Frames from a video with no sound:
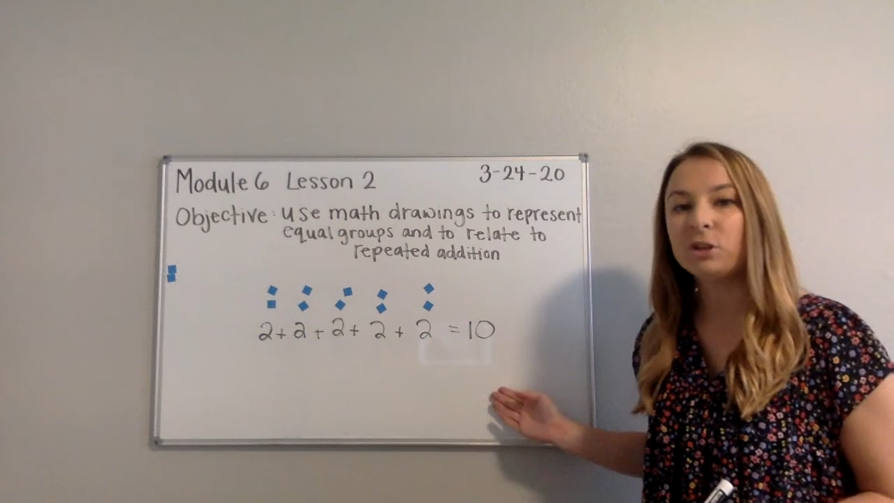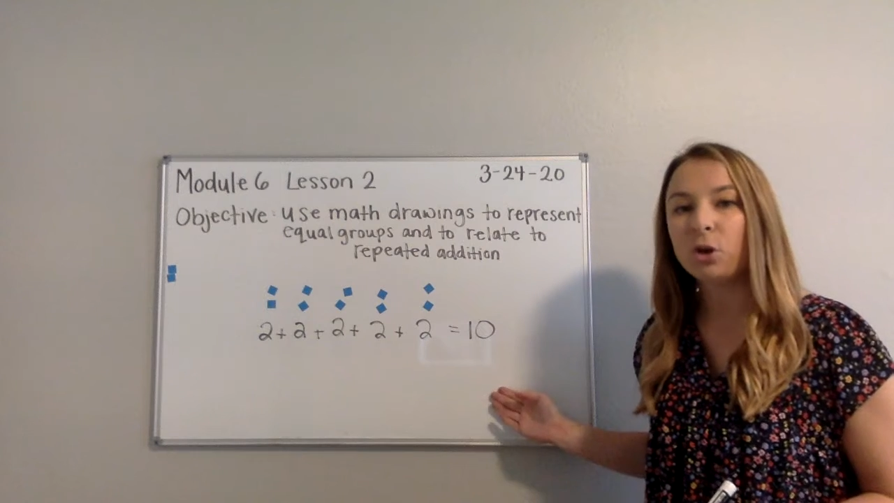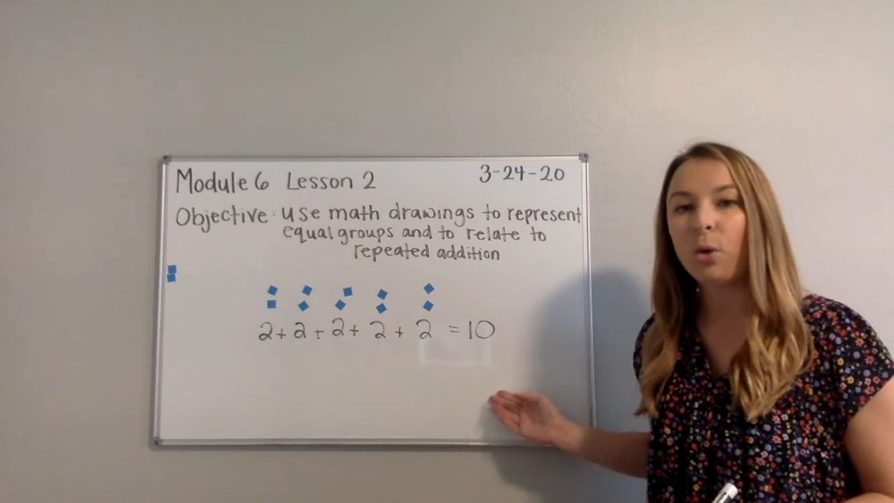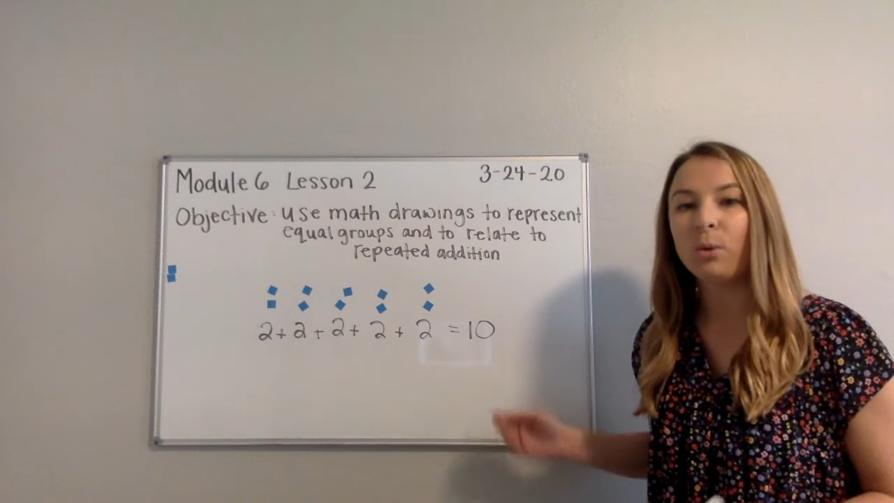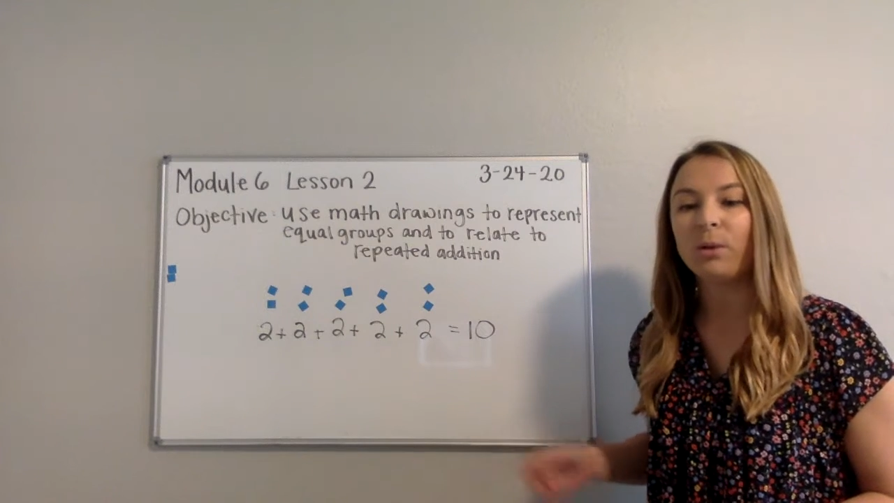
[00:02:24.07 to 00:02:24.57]
a
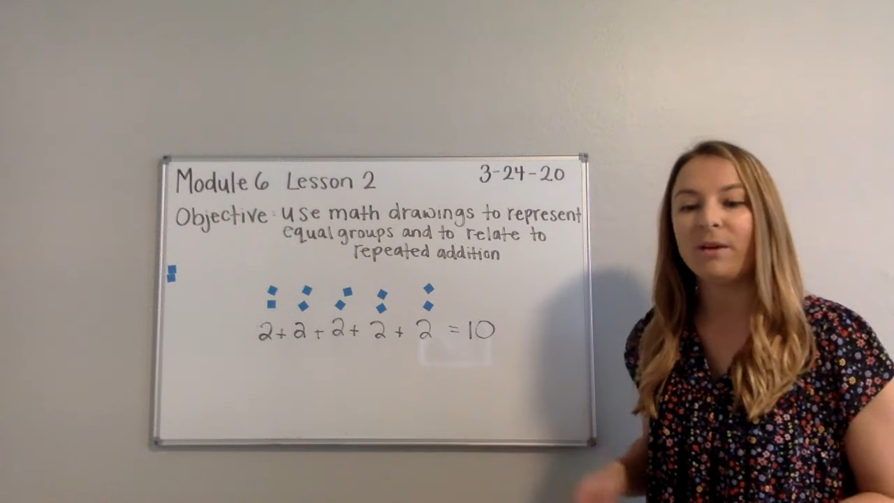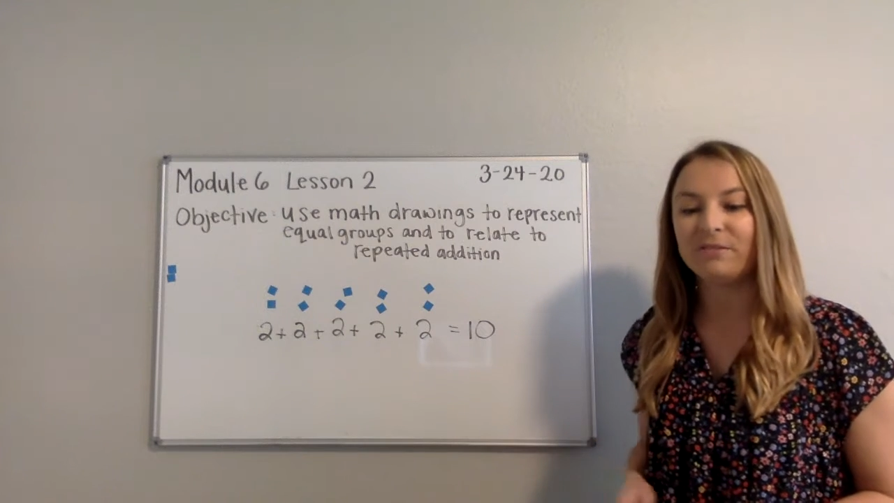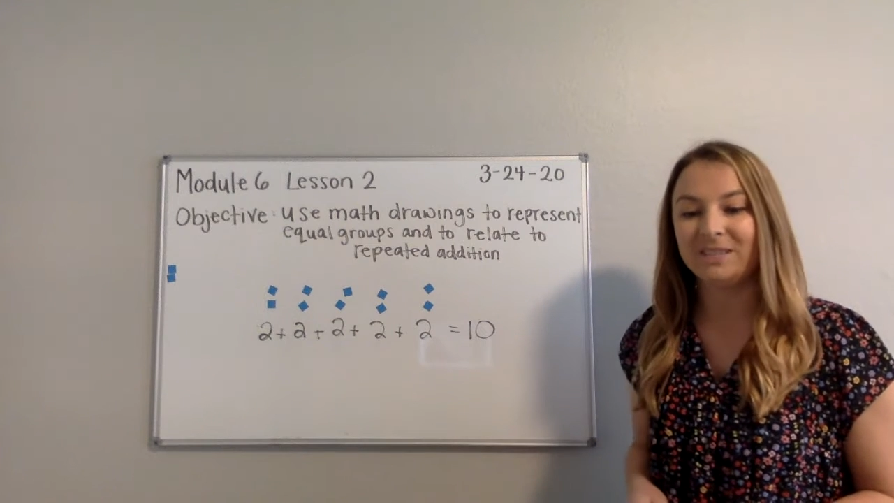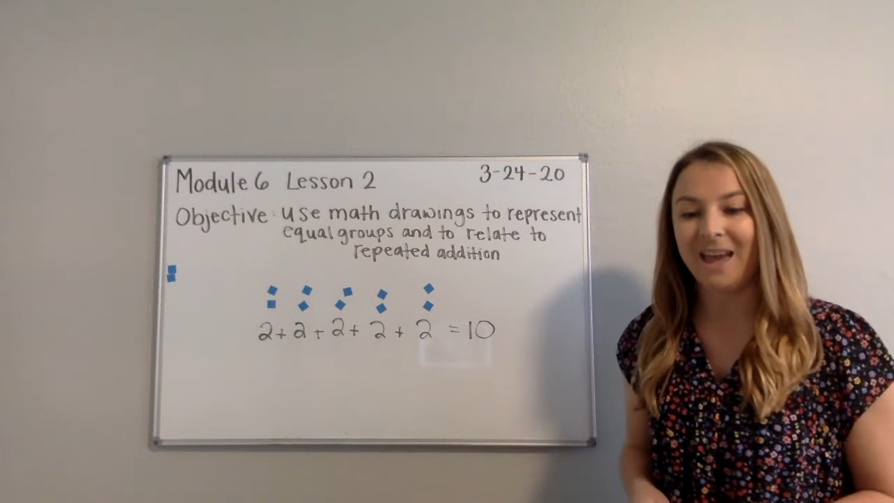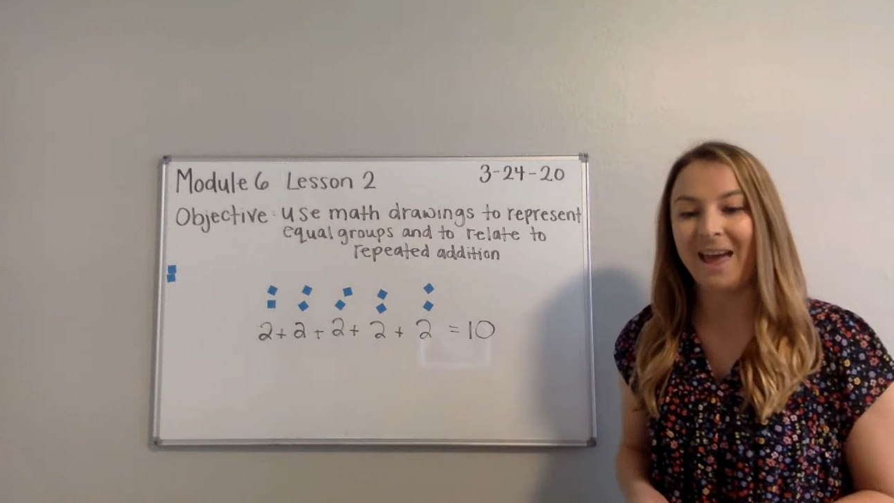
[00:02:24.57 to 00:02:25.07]
total of
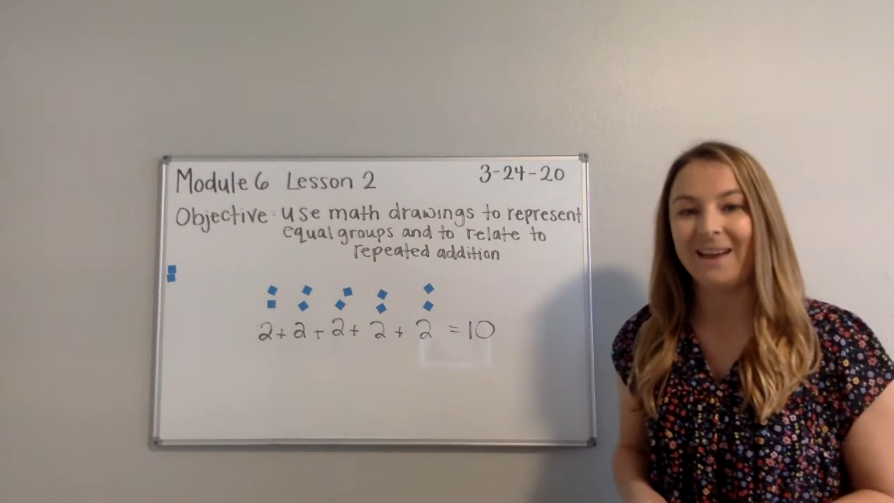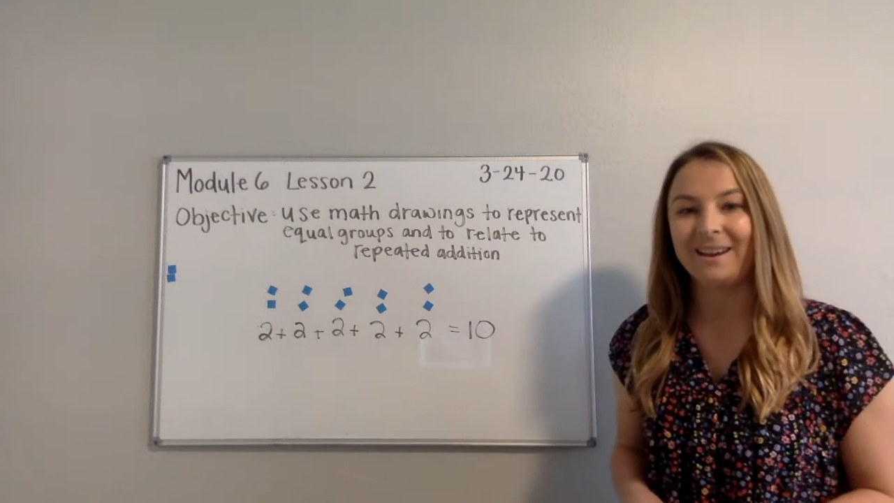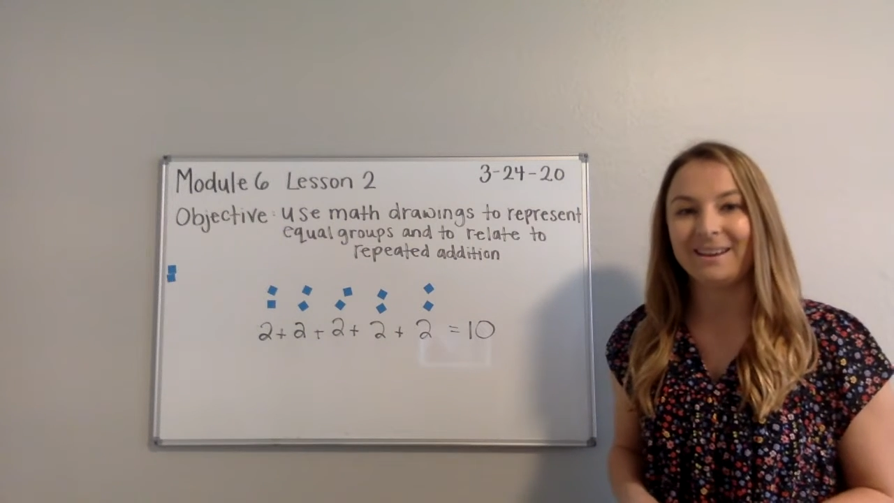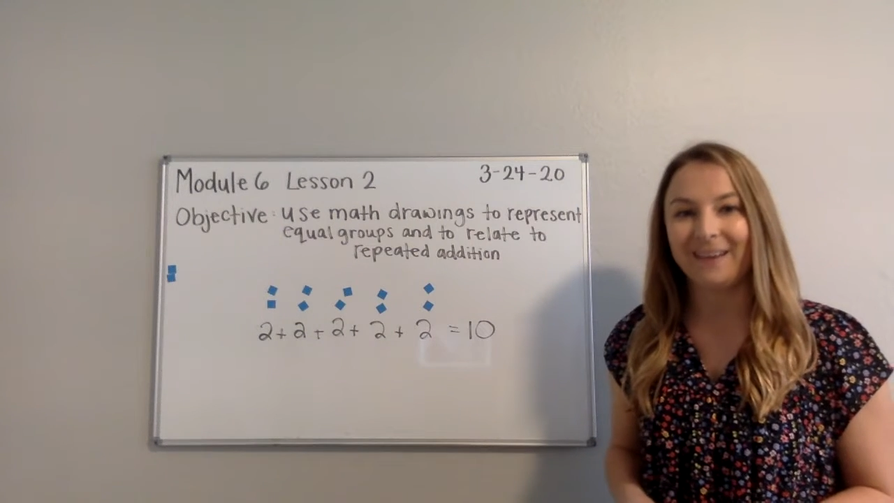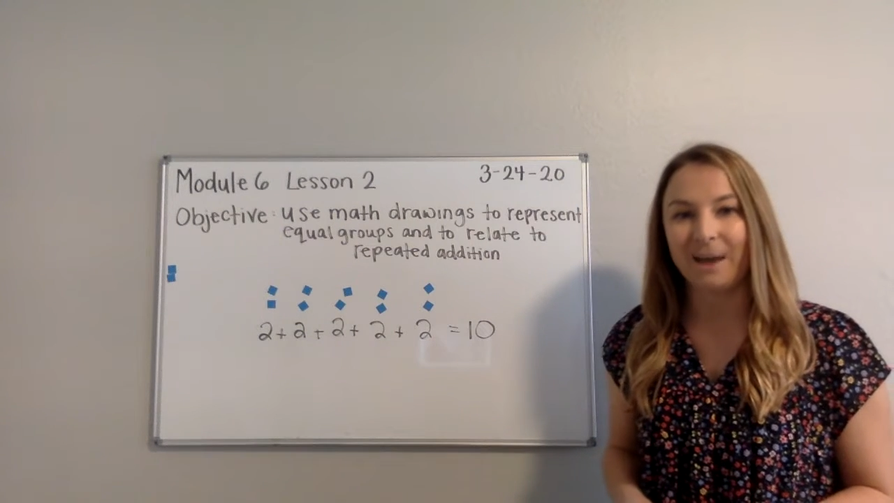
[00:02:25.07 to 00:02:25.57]
10
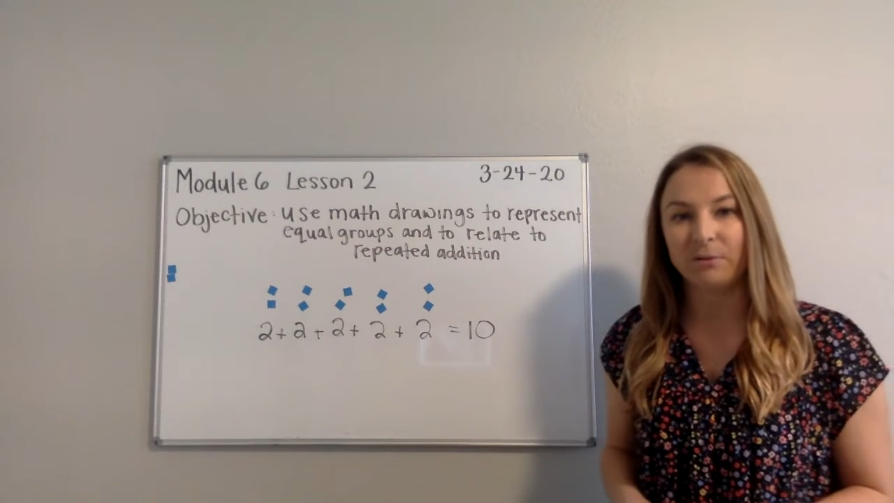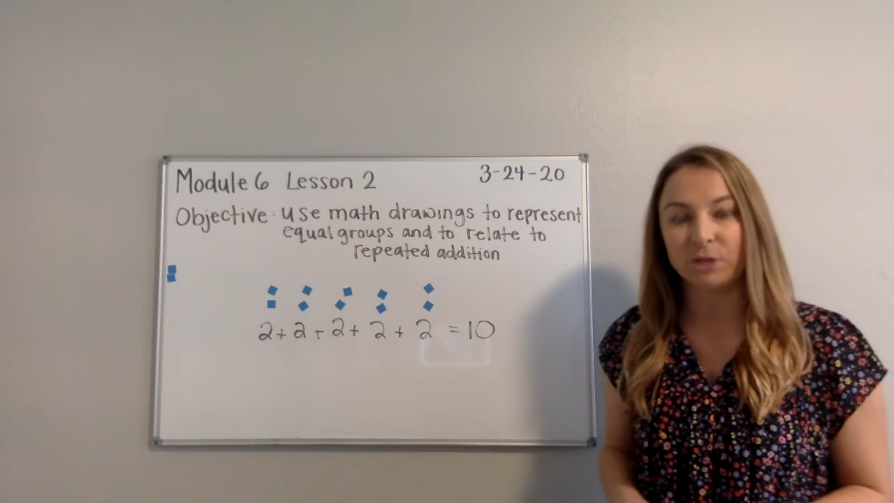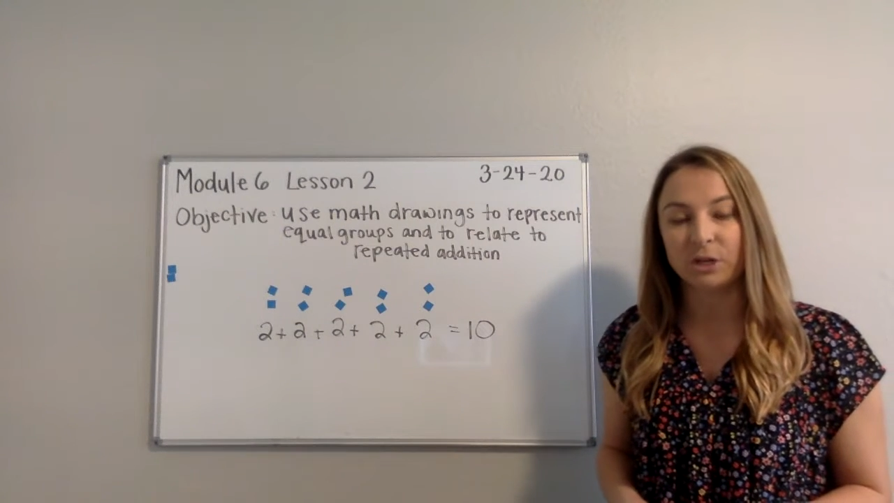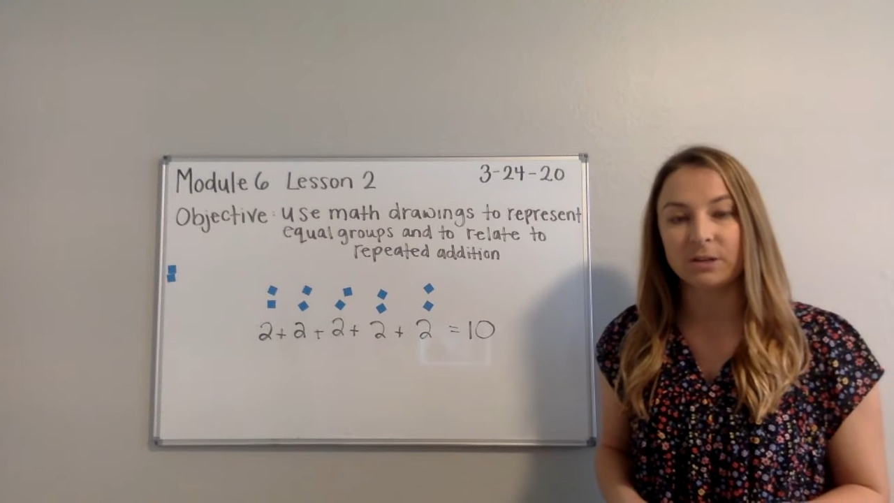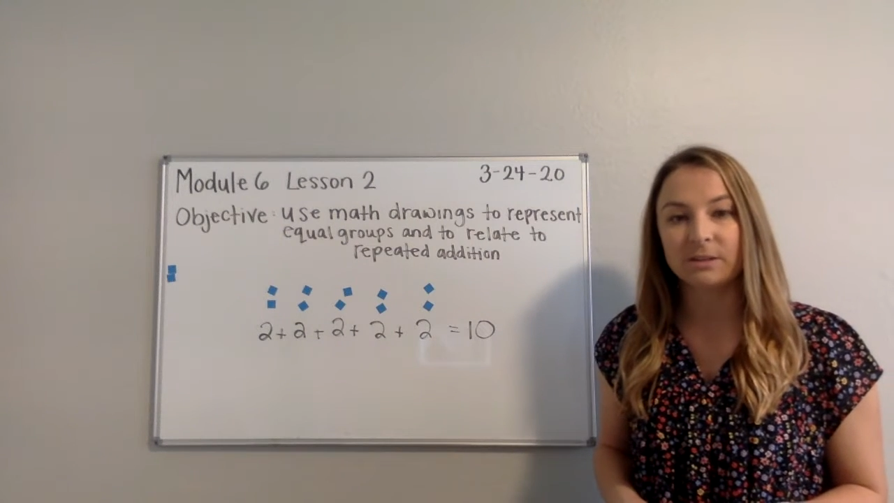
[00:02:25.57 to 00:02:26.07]

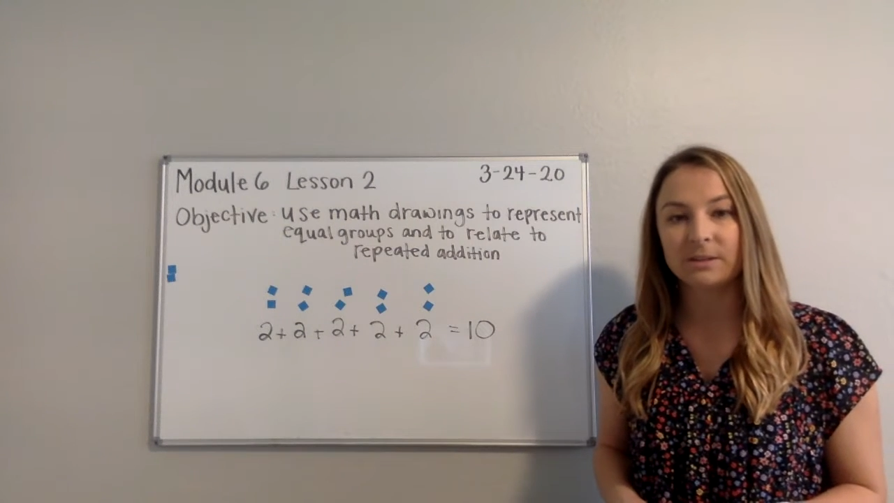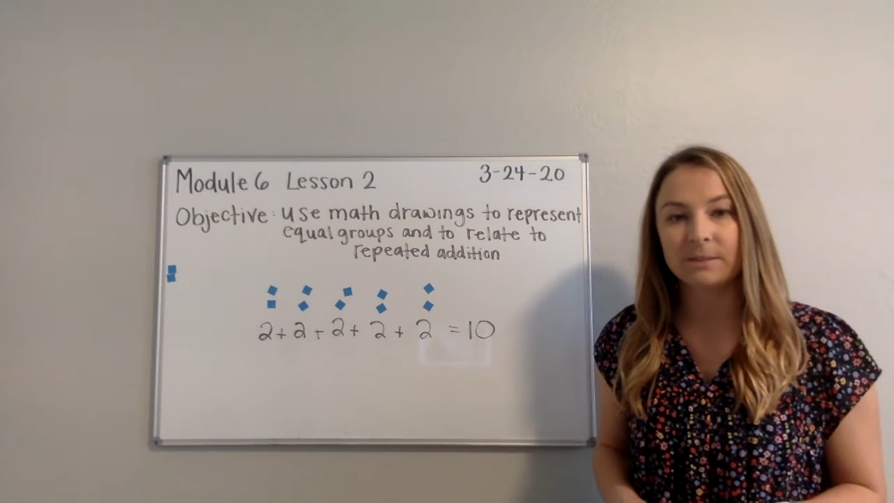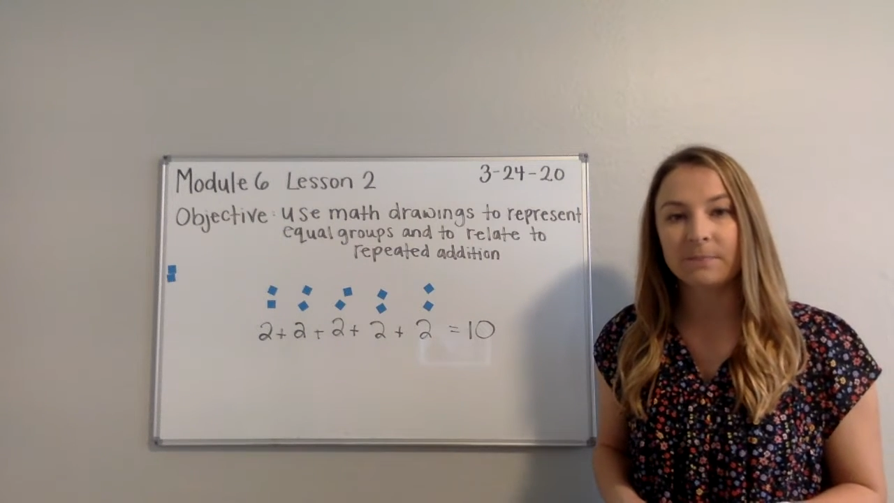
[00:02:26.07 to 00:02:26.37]
counters.